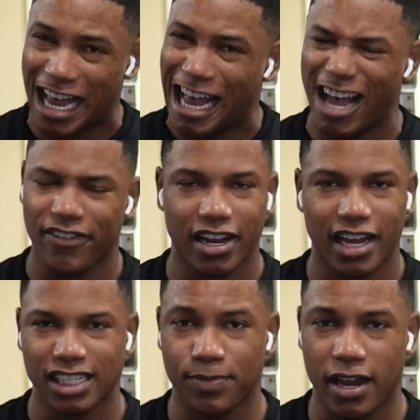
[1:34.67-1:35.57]
Haven't hit an
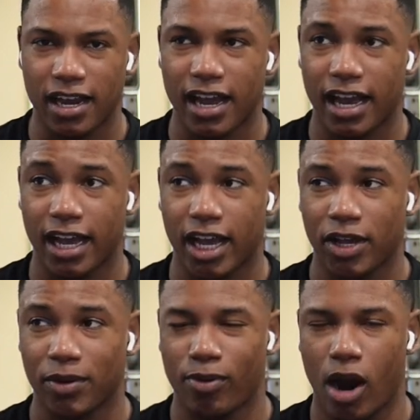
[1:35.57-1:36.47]
SBD day
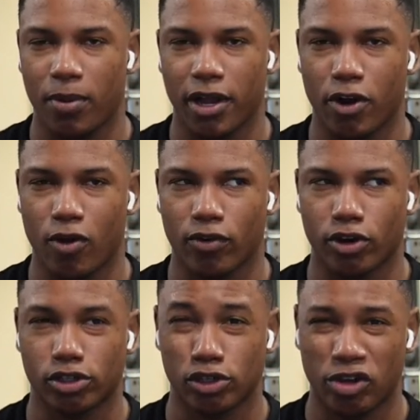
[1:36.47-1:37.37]
probably in
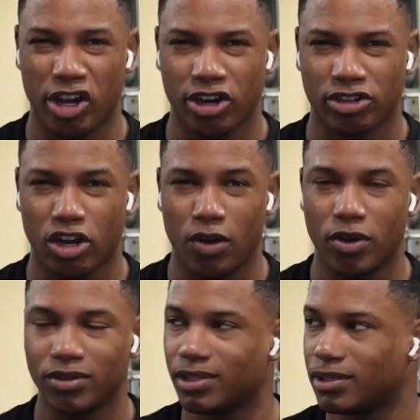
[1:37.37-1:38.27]
over 2 years
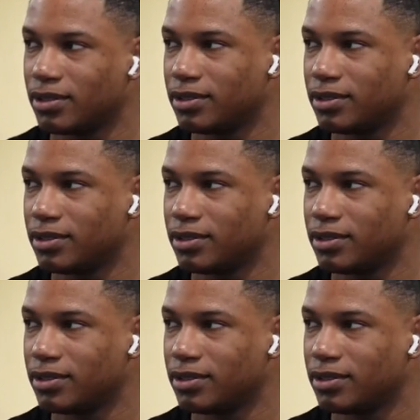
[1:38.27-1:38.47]
almost.